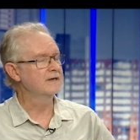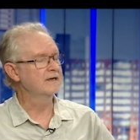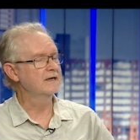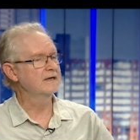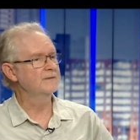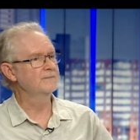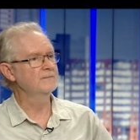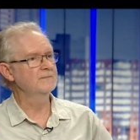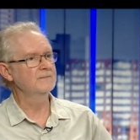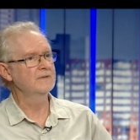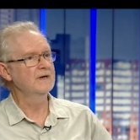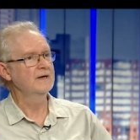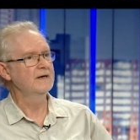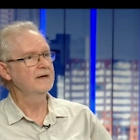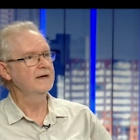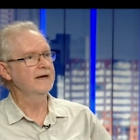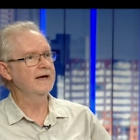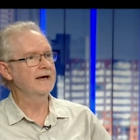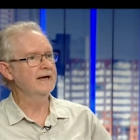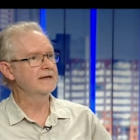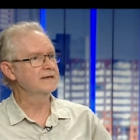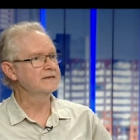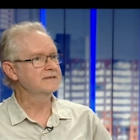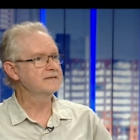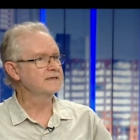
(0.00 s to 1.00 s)

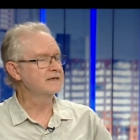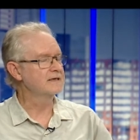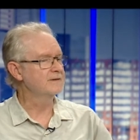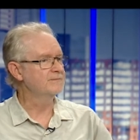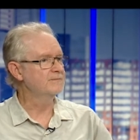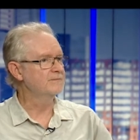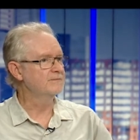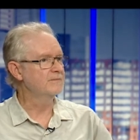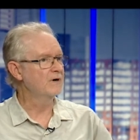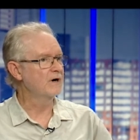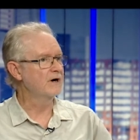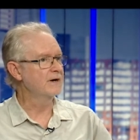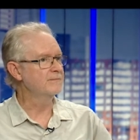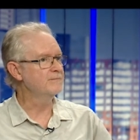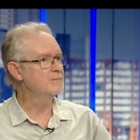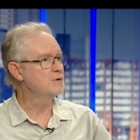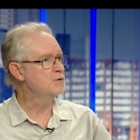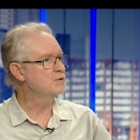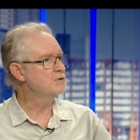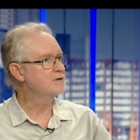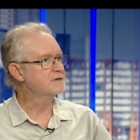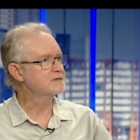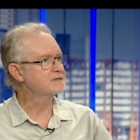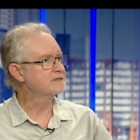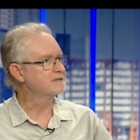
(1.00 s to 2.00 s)
My
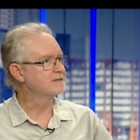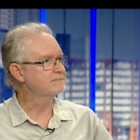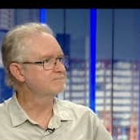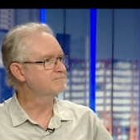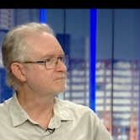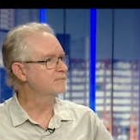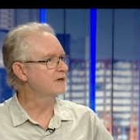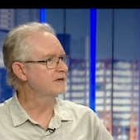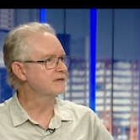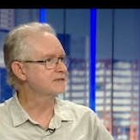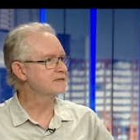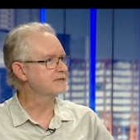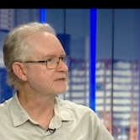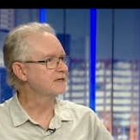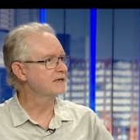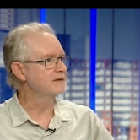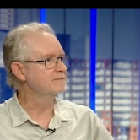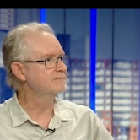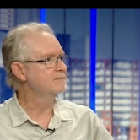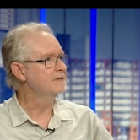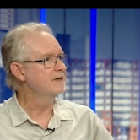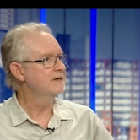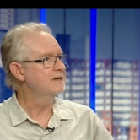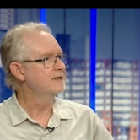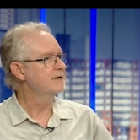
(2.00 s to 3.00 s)
mood is
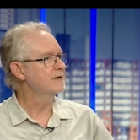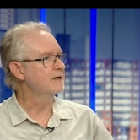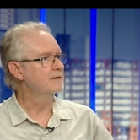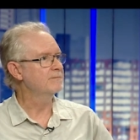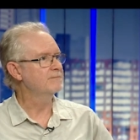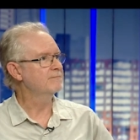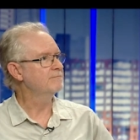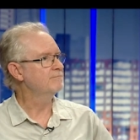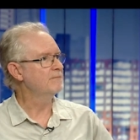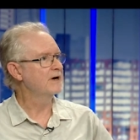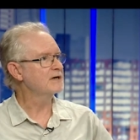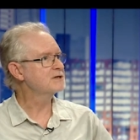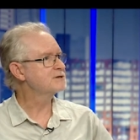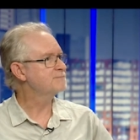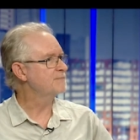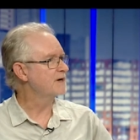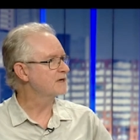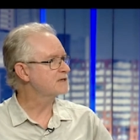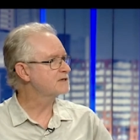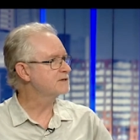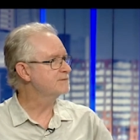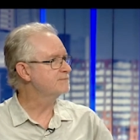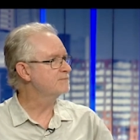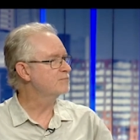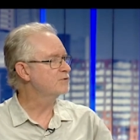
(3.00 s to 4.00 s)
much,
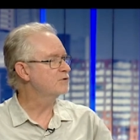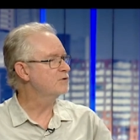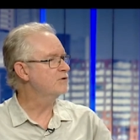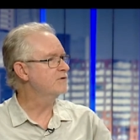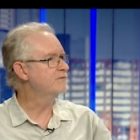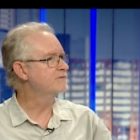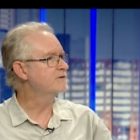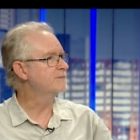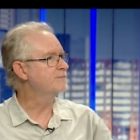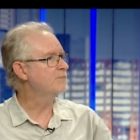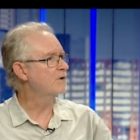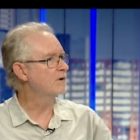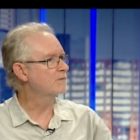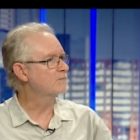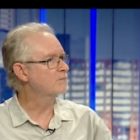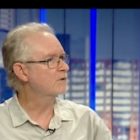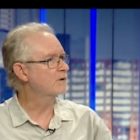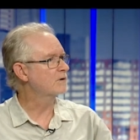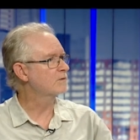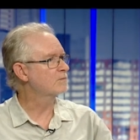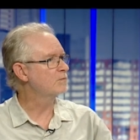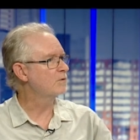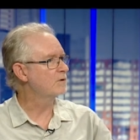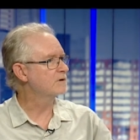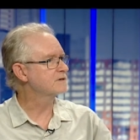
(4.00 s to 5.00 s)
much improved upon
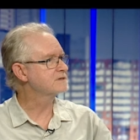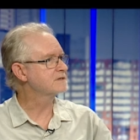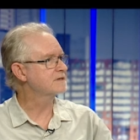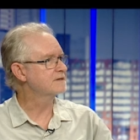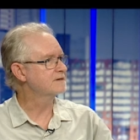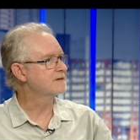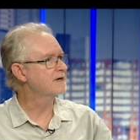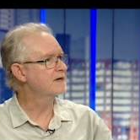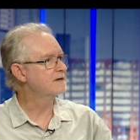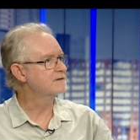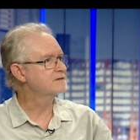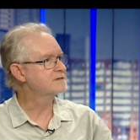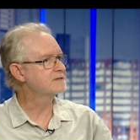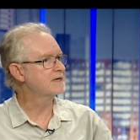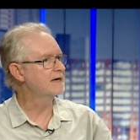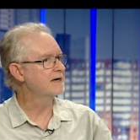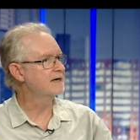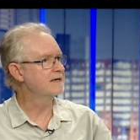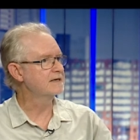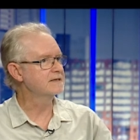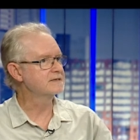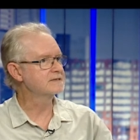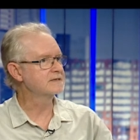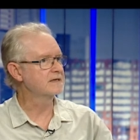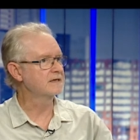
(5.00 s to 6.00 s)
what it was in those
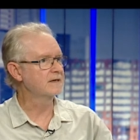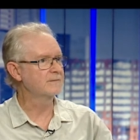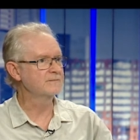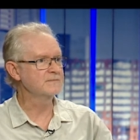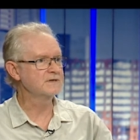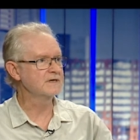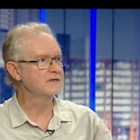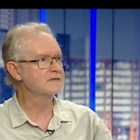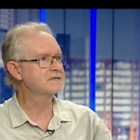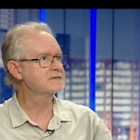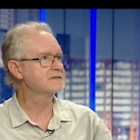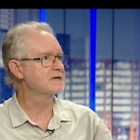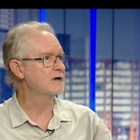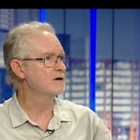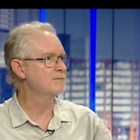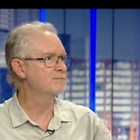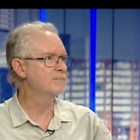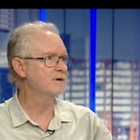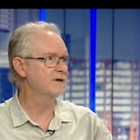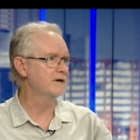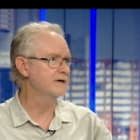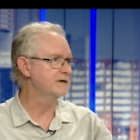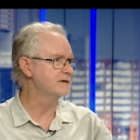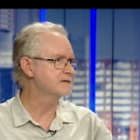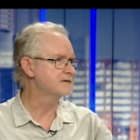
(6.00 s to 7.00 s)
days. And I'm just so
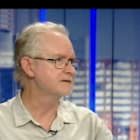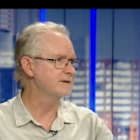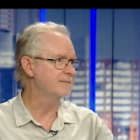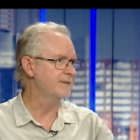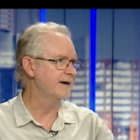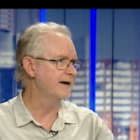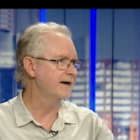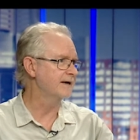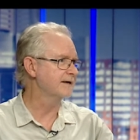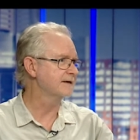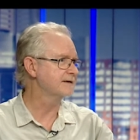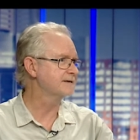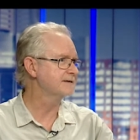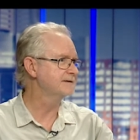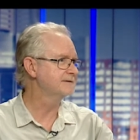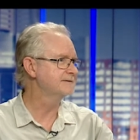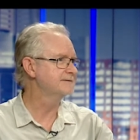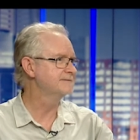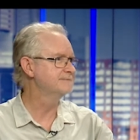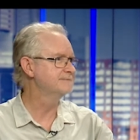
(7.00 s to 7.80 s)
pleased about it.